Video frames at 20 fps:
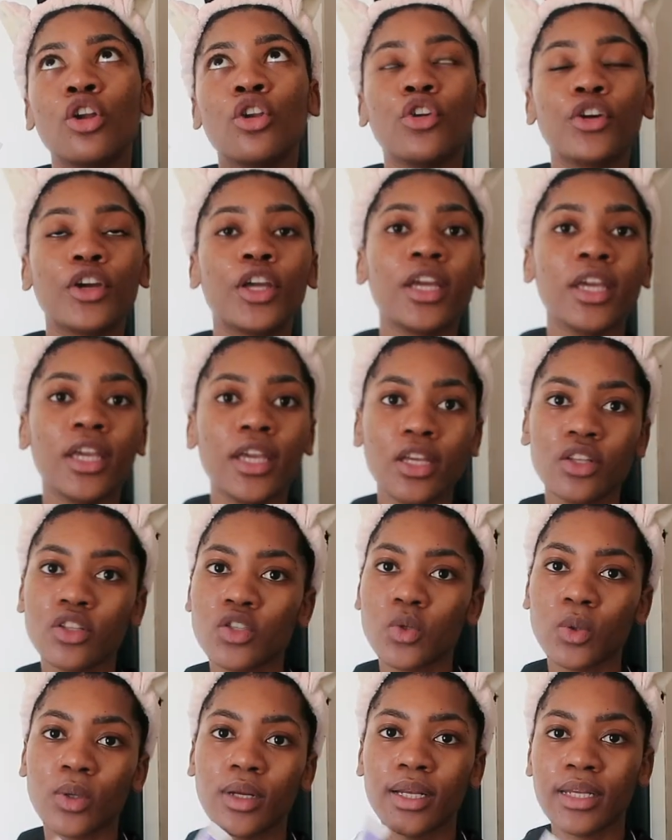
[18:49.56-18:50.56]
looking
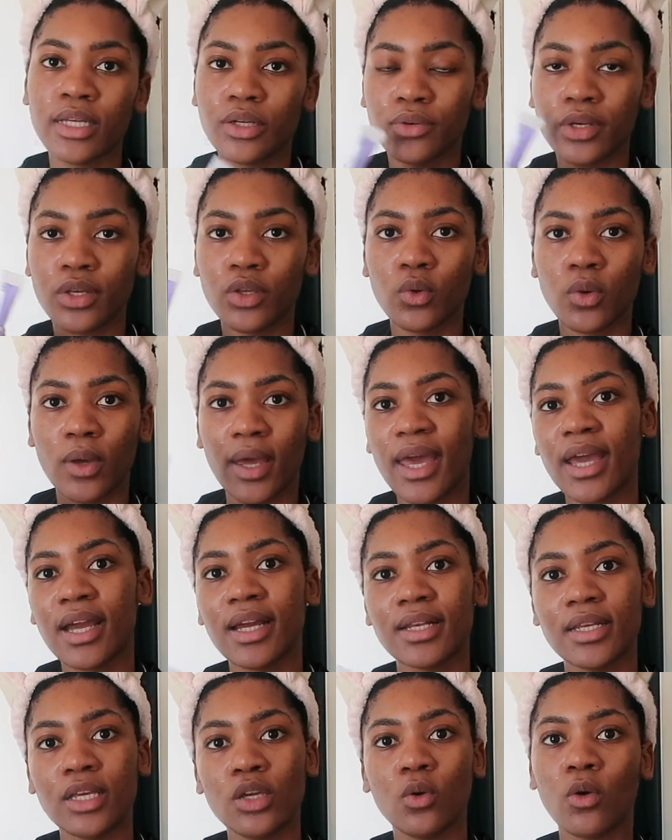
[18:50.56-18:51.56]
into clearing your
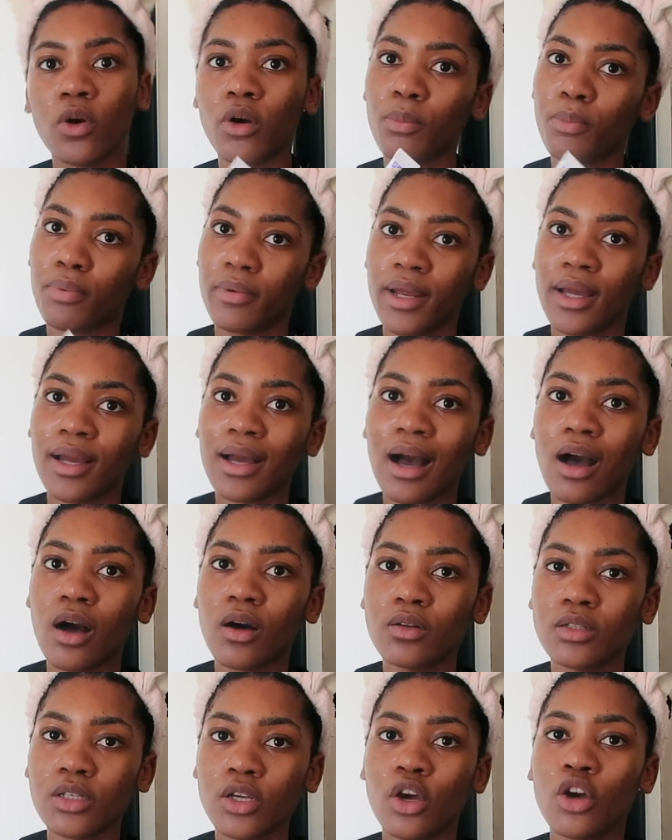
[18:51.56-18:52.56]
acne or a
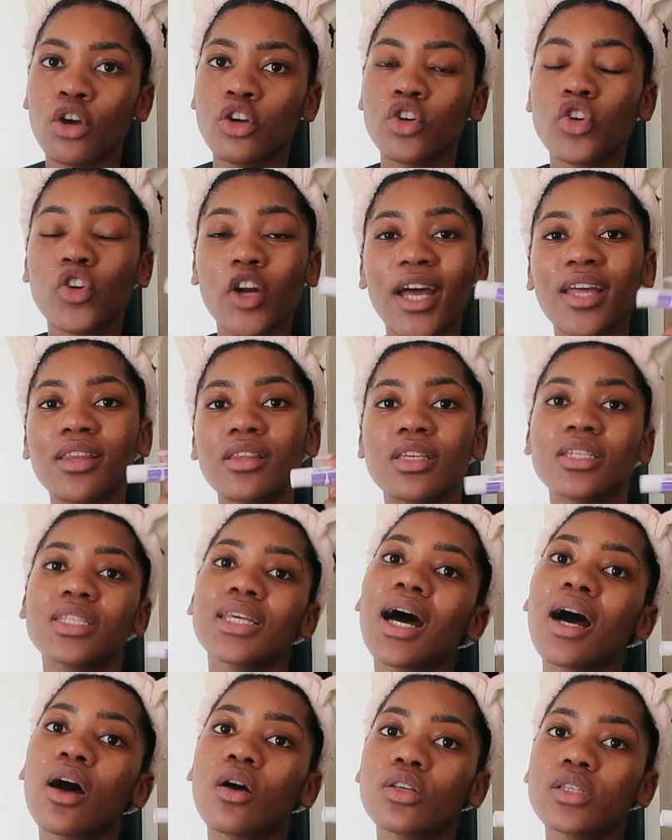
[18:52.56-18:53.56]
breakout, try this
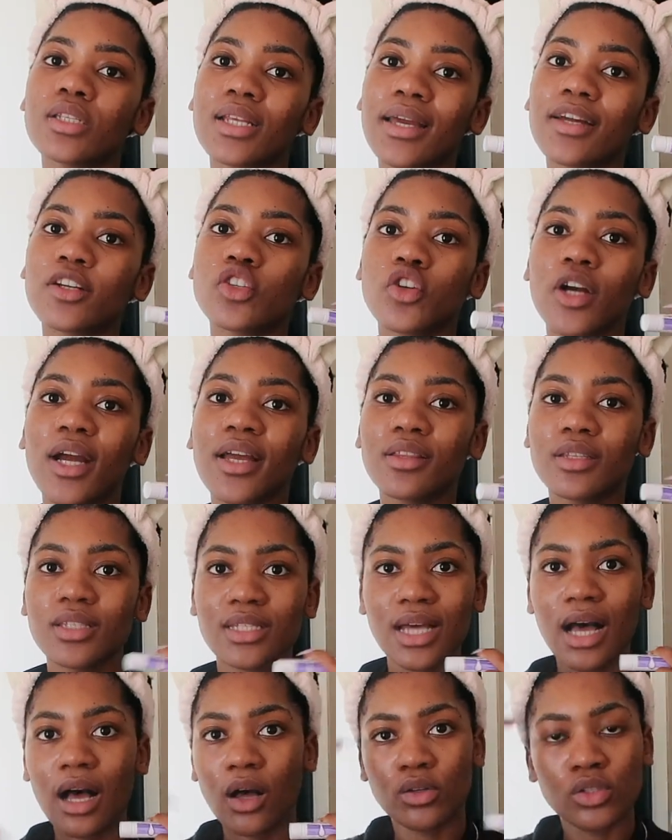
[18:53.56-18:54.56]
out. Like, try
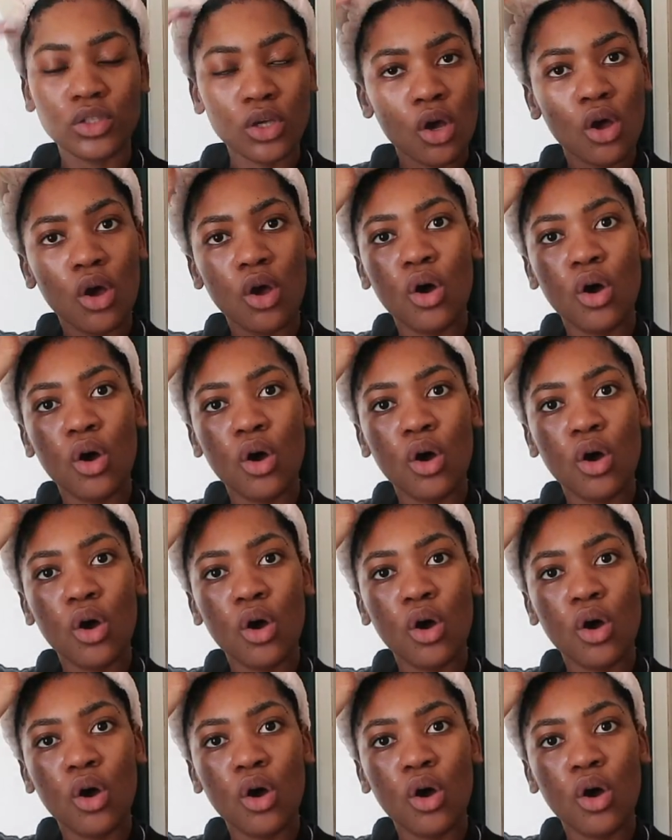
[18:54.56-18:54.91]
this out.